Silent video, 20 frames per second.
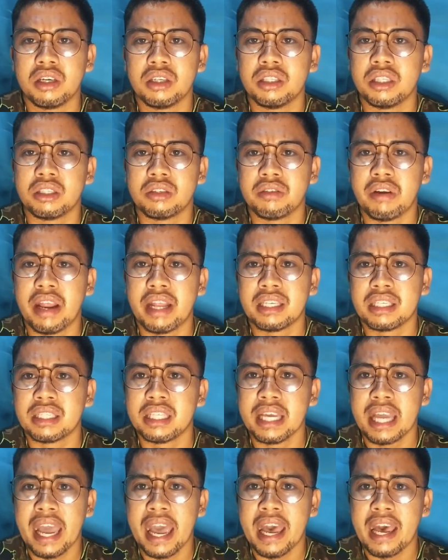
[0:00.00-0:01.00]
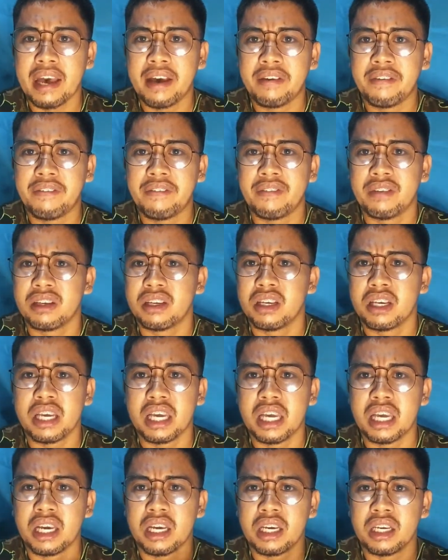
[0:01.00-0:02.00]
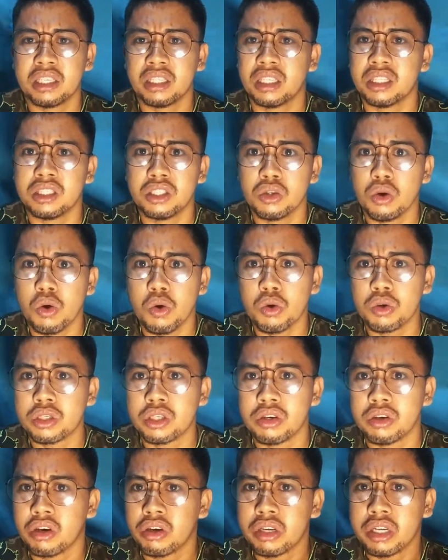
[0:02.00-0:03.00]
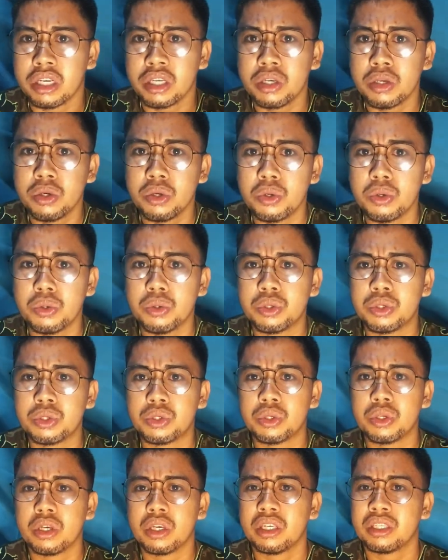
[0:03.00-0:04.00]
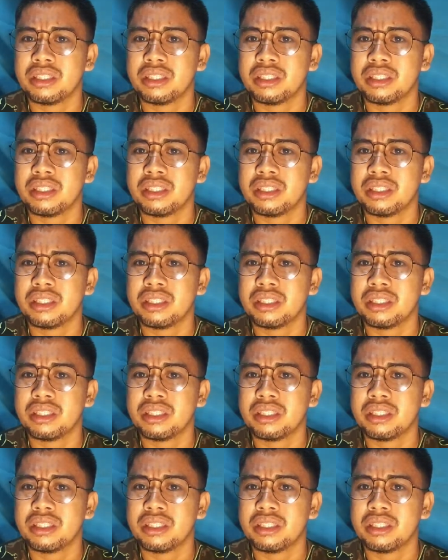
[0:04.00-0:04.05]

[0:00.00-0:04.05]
the trends they have, the jokes you're gonna use,